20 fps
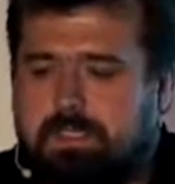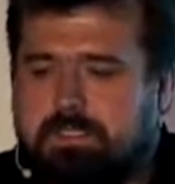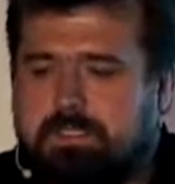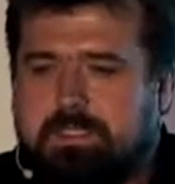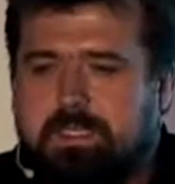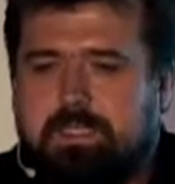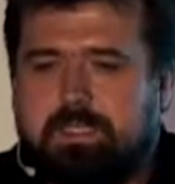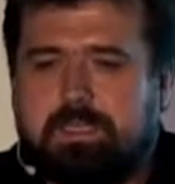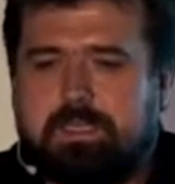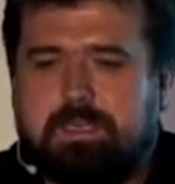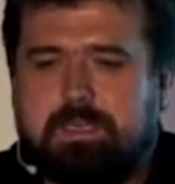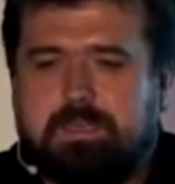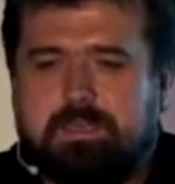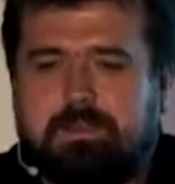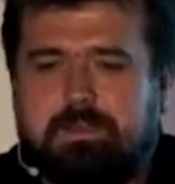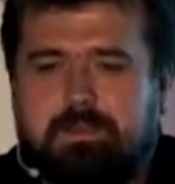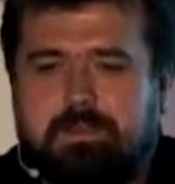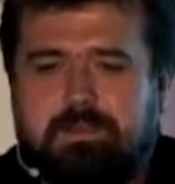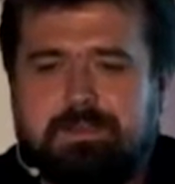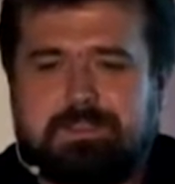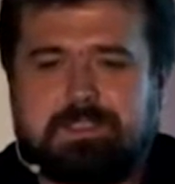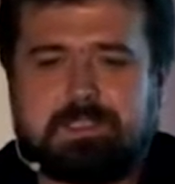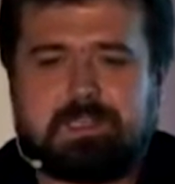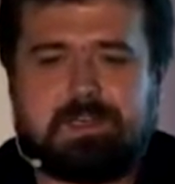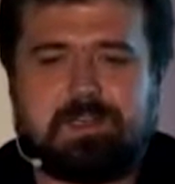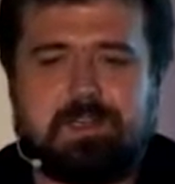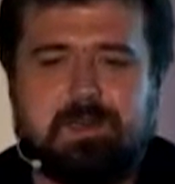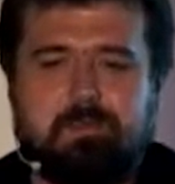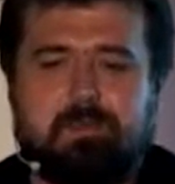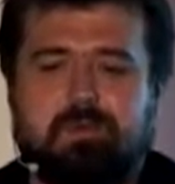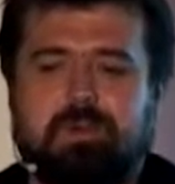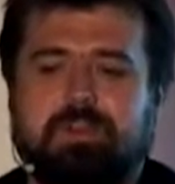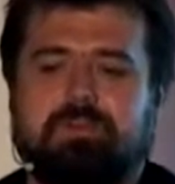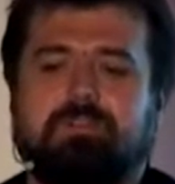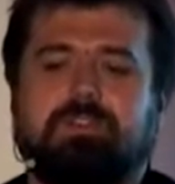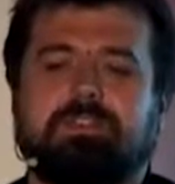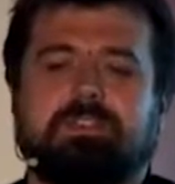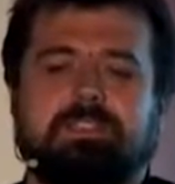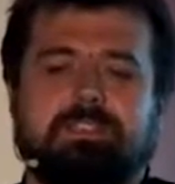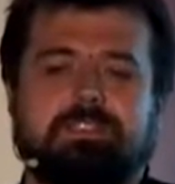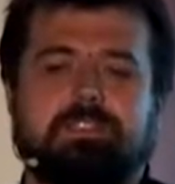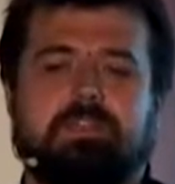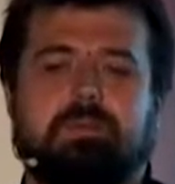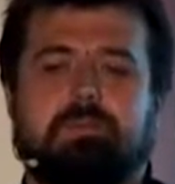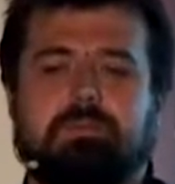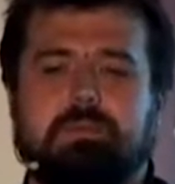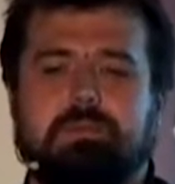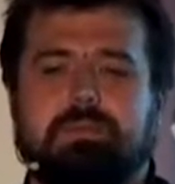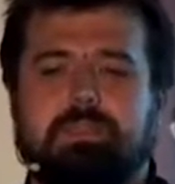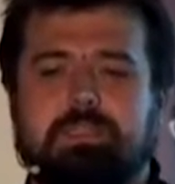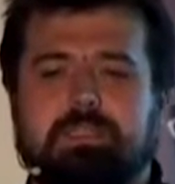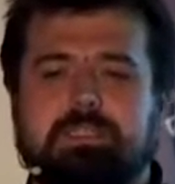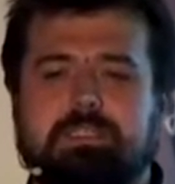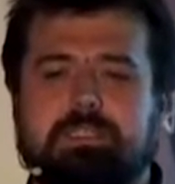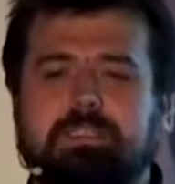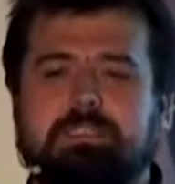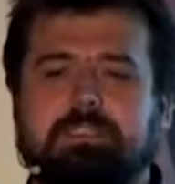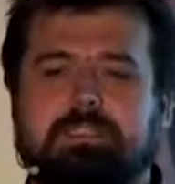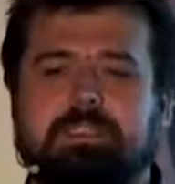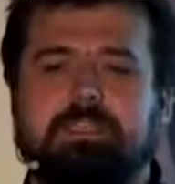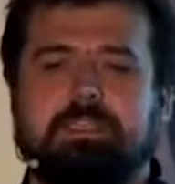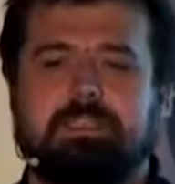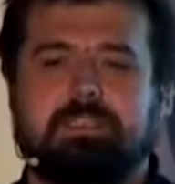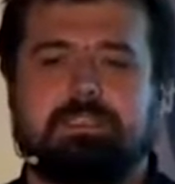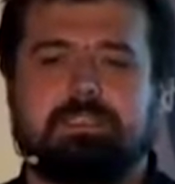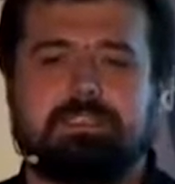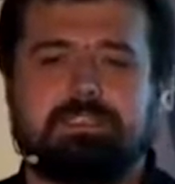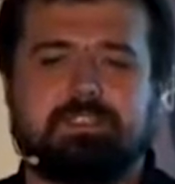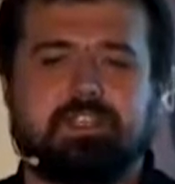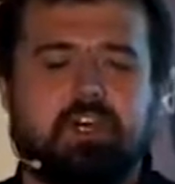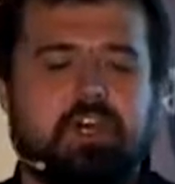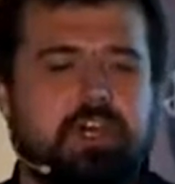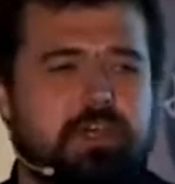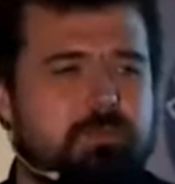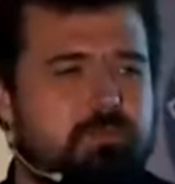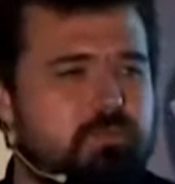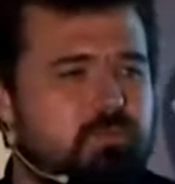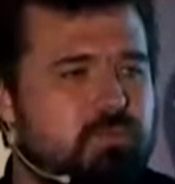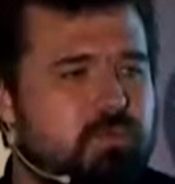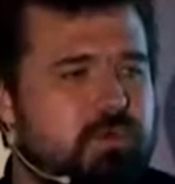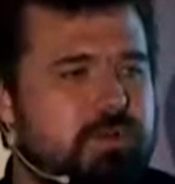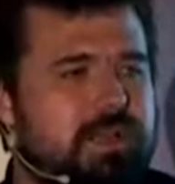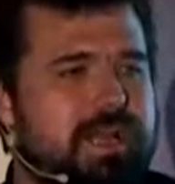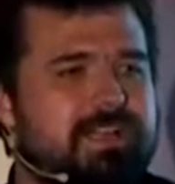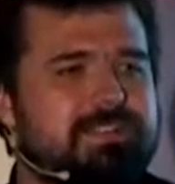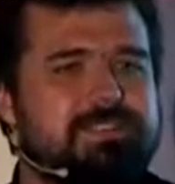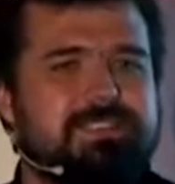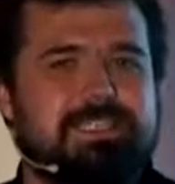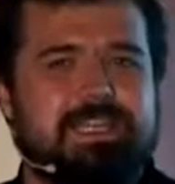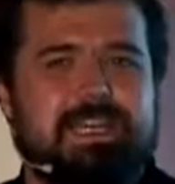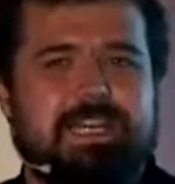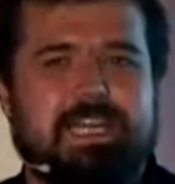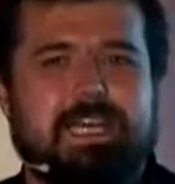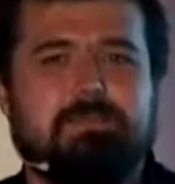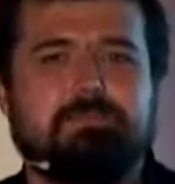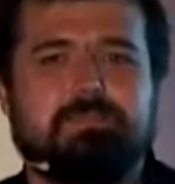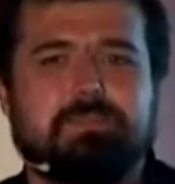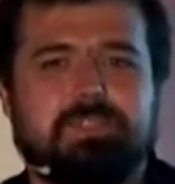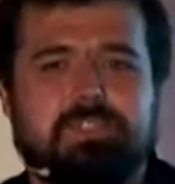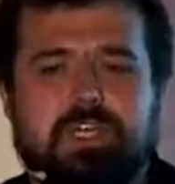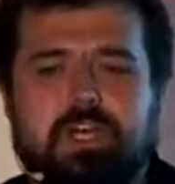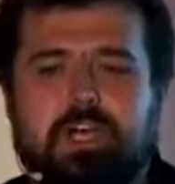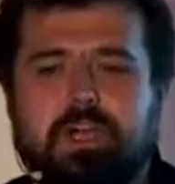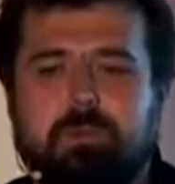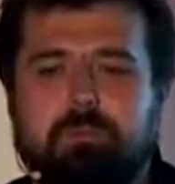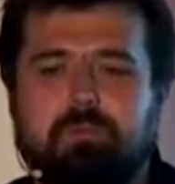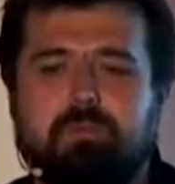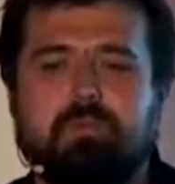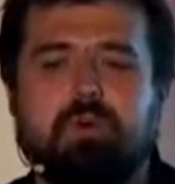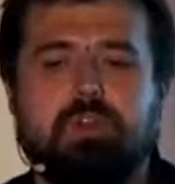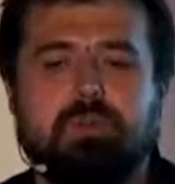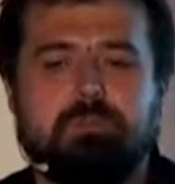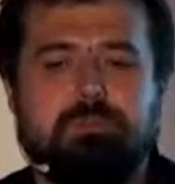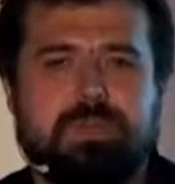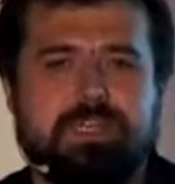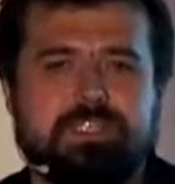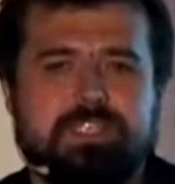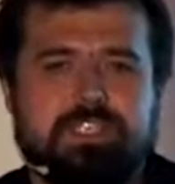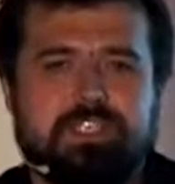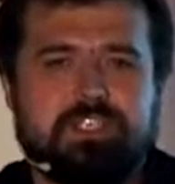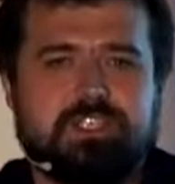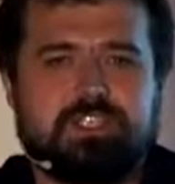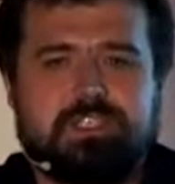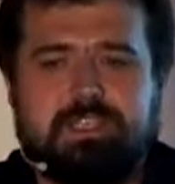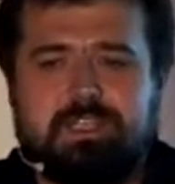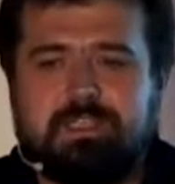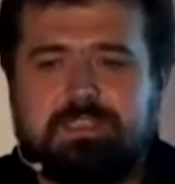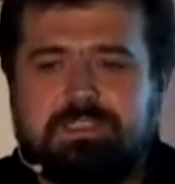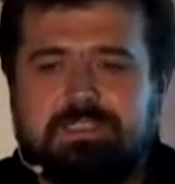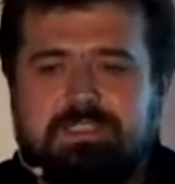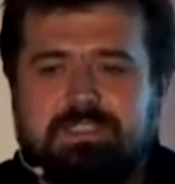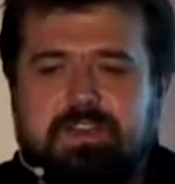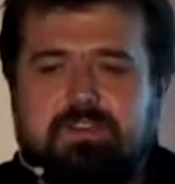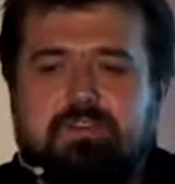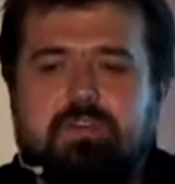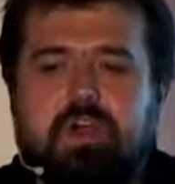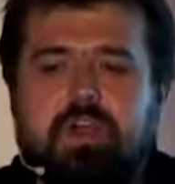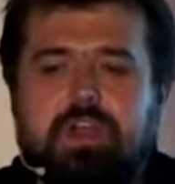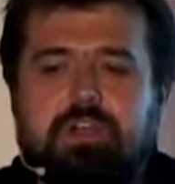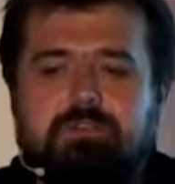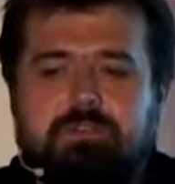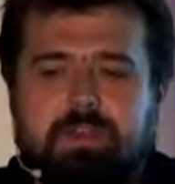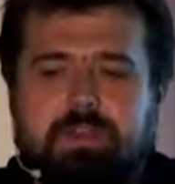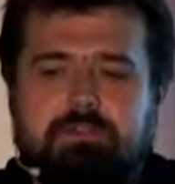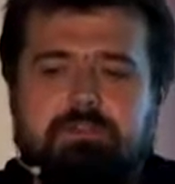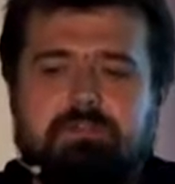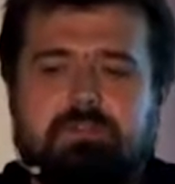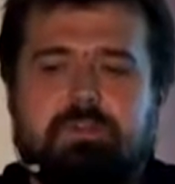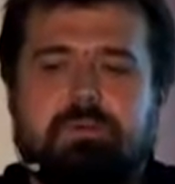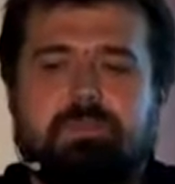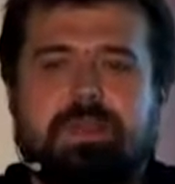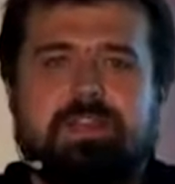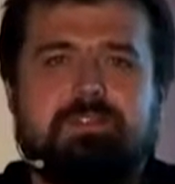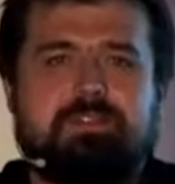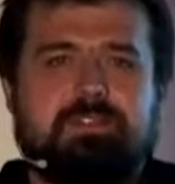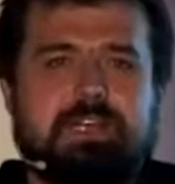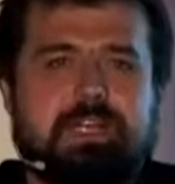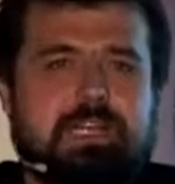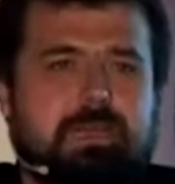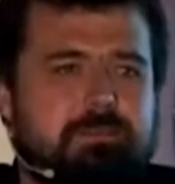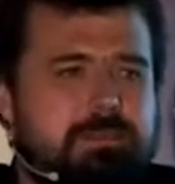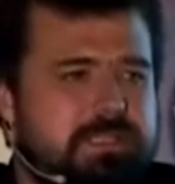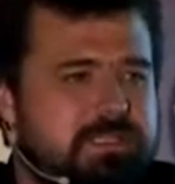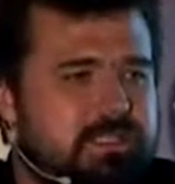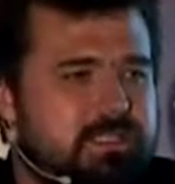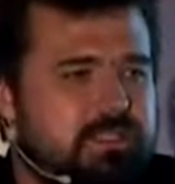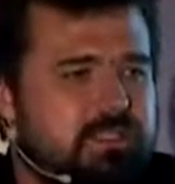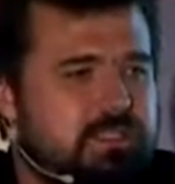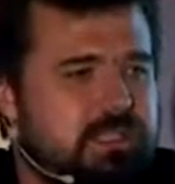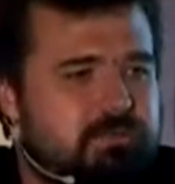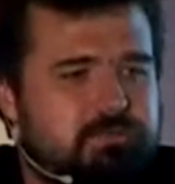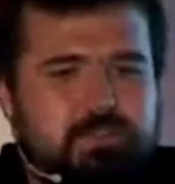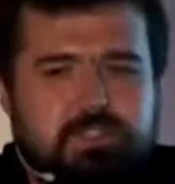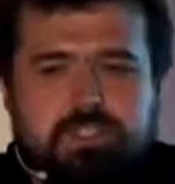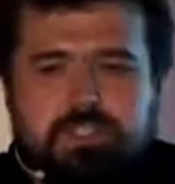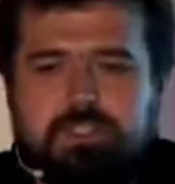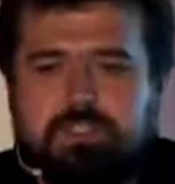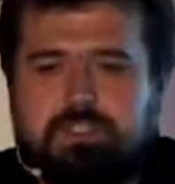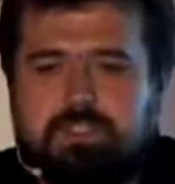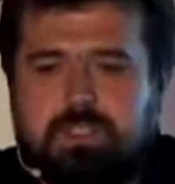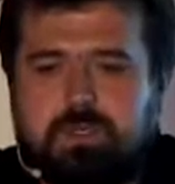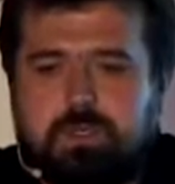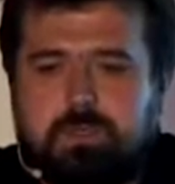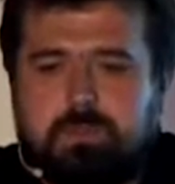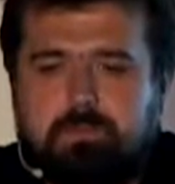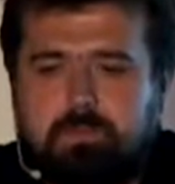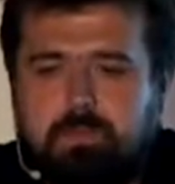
let's take a slightly more advanced example. This is the NTLM type 1 message that is deriving from NTLM message that we just saw.